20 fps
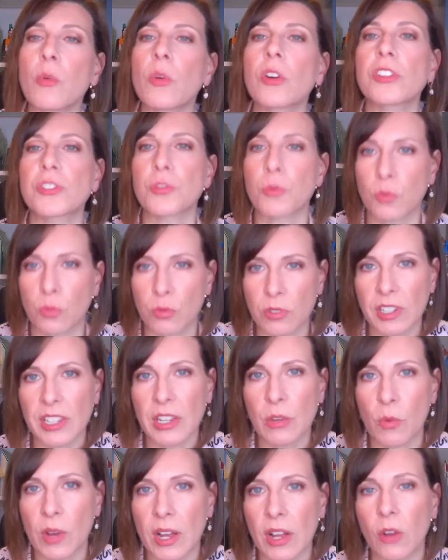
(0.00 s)
works
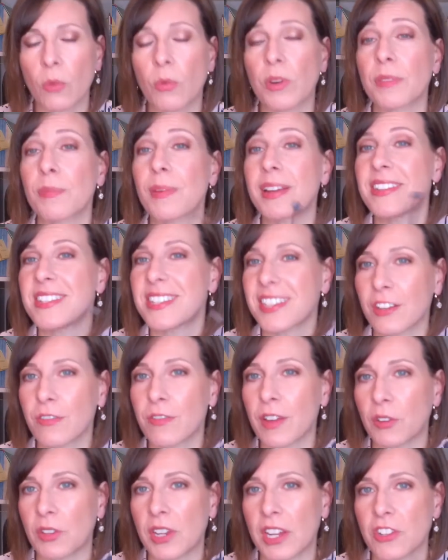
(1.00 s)
really well with my stick
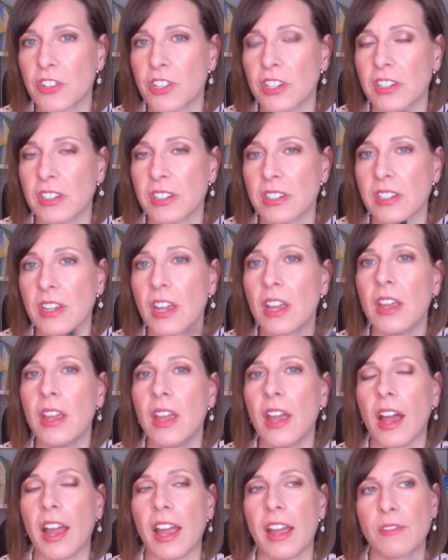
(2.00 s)
foundations.
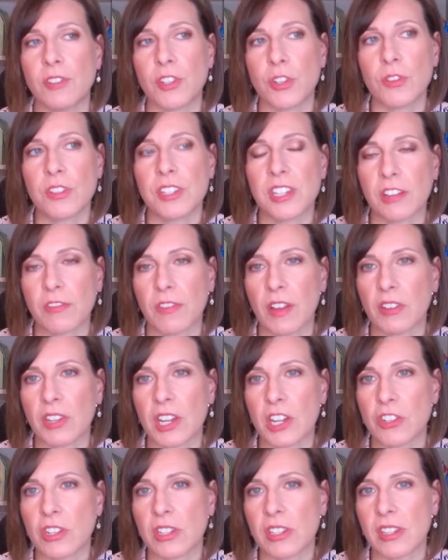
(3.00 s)
I have two stick
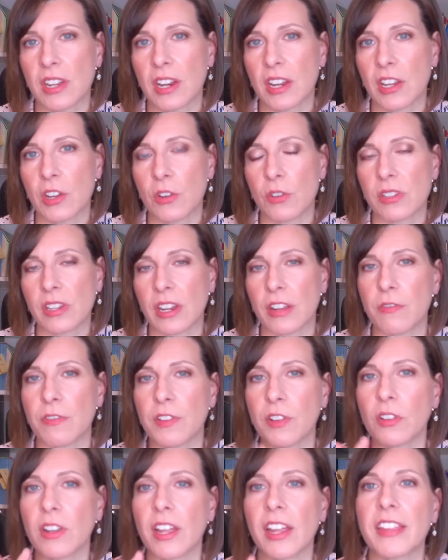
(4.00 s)
foundations that I use. I
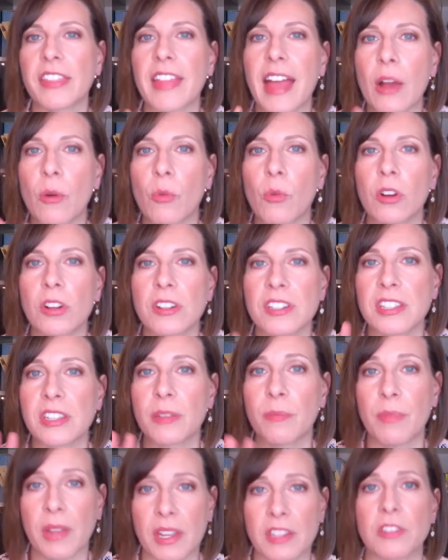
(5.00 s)
feel like that works
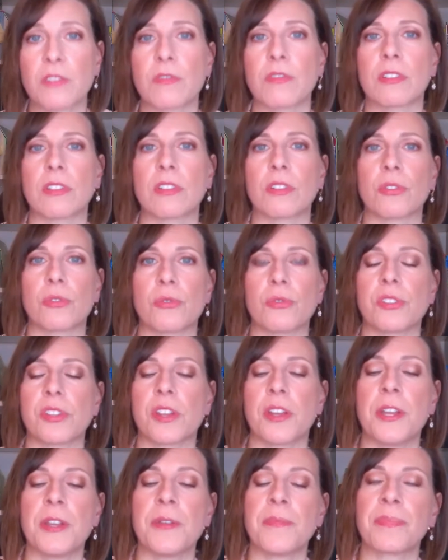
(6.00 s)
the best for those.
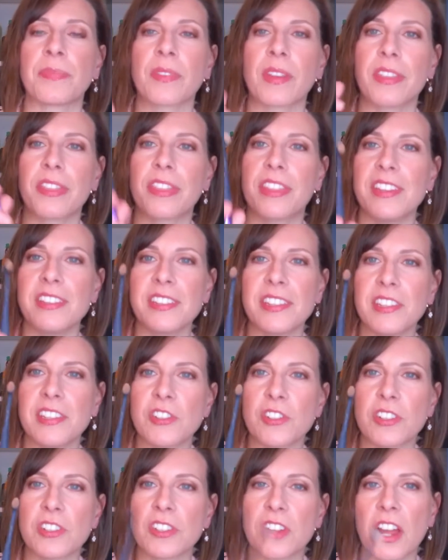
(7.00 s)
This
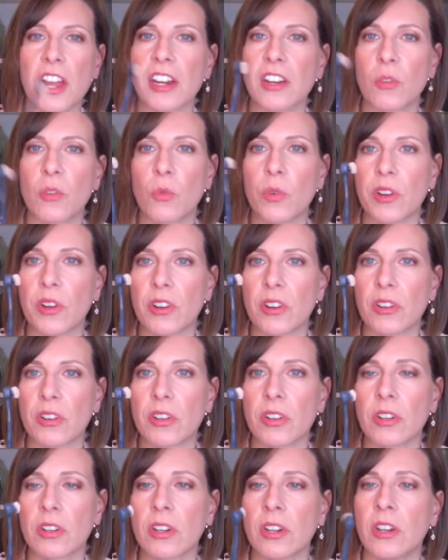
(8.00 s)
is just kind of
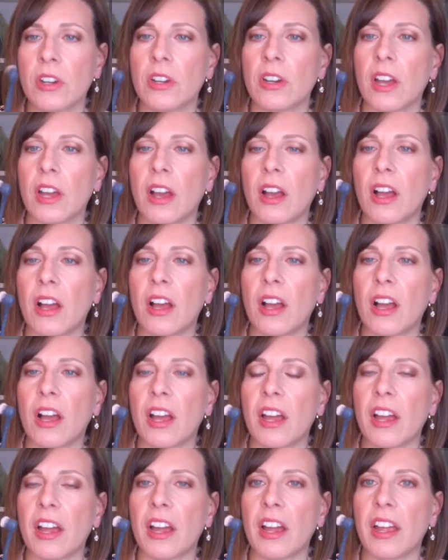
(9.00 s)
weird.
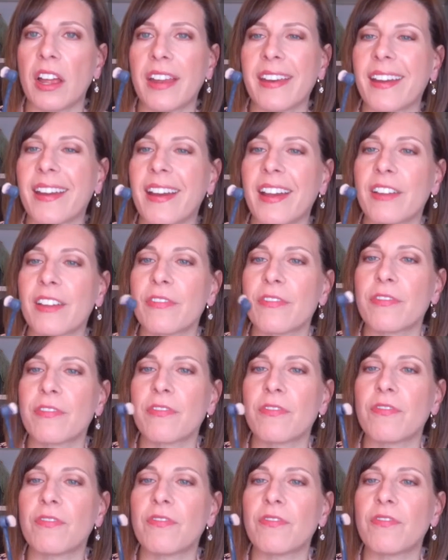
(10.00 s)
Uh, and I
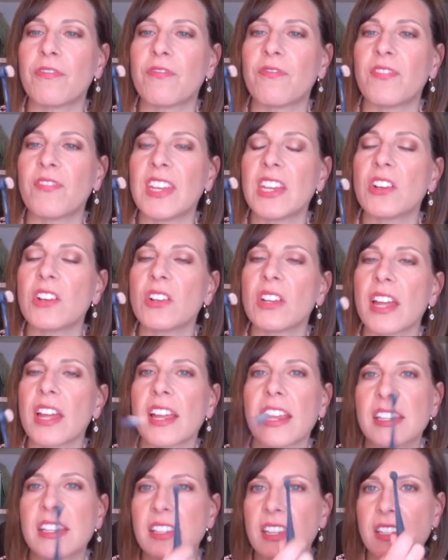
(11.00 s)
feel
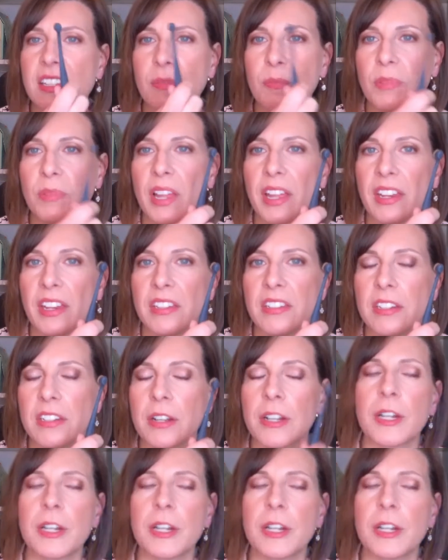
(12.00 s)
like it doesn't blend.